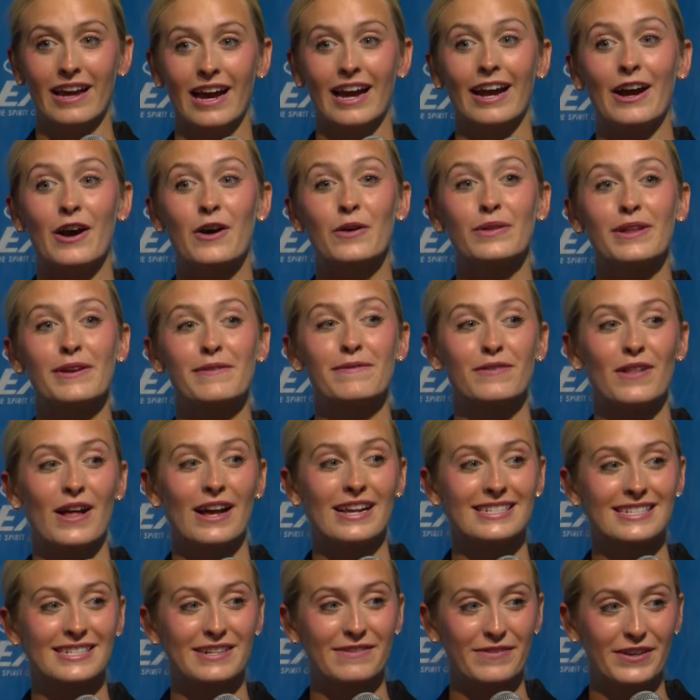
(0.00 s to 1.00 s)
I only fly
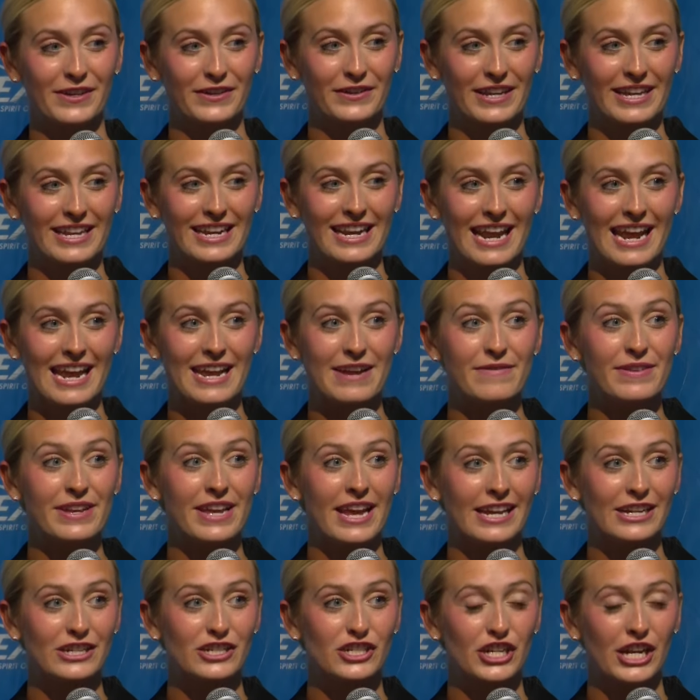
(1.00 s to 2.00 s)
civilian
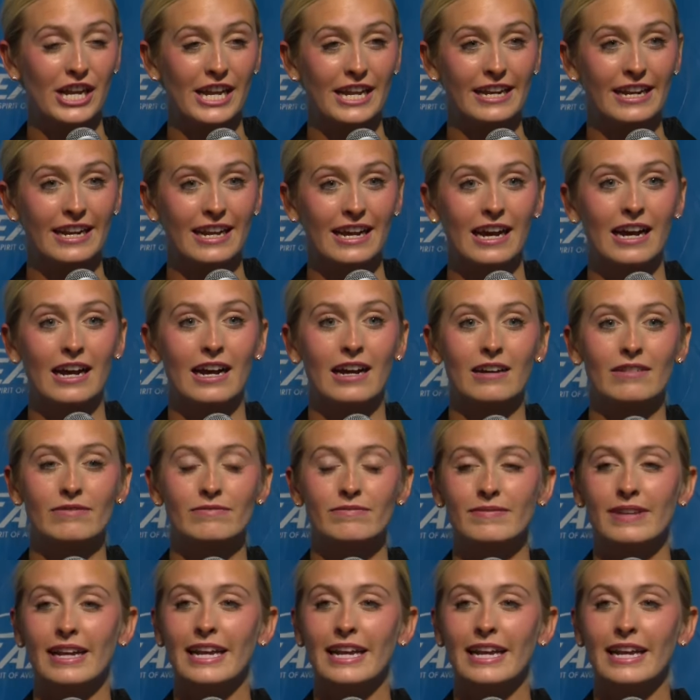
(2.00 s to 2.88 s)
aviation uh,